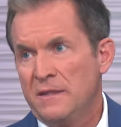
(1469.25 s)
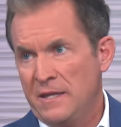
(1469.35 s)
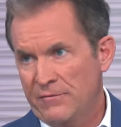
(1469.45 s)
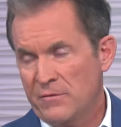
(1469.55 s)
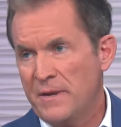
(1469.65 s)

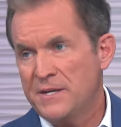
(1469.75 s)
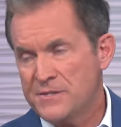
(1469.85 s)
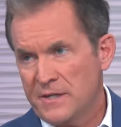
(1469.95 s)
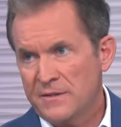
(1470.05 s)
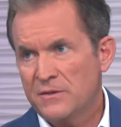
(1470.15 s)
the
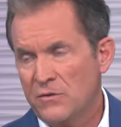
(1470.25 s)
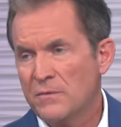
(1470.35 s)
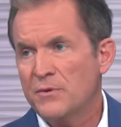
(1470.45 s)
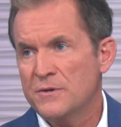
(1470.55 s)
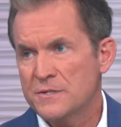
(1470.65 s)
information, get to know
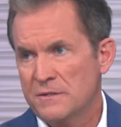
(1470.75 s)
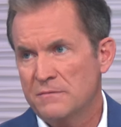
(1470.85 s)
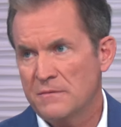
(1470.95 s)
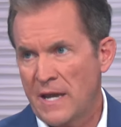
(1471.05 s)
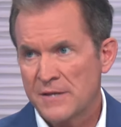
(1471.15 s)
the
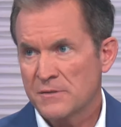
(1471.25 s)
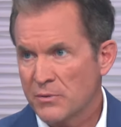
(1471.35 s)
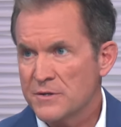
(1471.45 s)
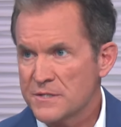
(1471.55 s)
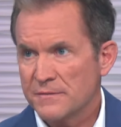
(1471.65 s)
person as a
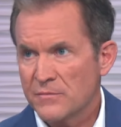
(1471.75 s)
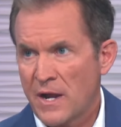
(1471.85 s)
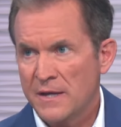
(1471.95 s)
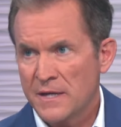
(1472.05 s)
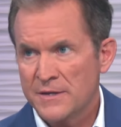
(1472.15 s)
person,
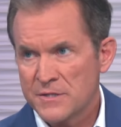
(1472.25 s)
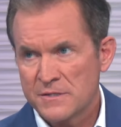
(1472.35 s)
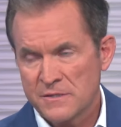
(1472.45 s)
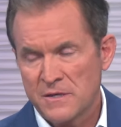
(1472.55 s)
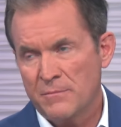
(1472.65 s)
right? Mm -hmm. Not
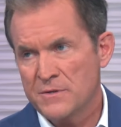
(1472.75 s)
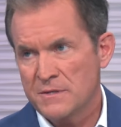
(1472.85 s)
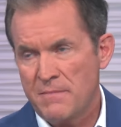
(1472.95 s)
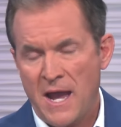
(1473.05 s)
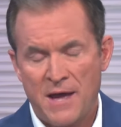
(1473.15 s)
just as
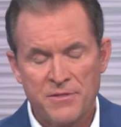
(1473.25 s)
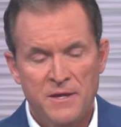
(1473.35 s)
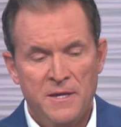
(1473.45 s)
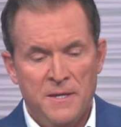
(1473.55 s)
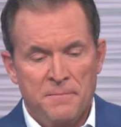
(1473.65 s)
numbers and math.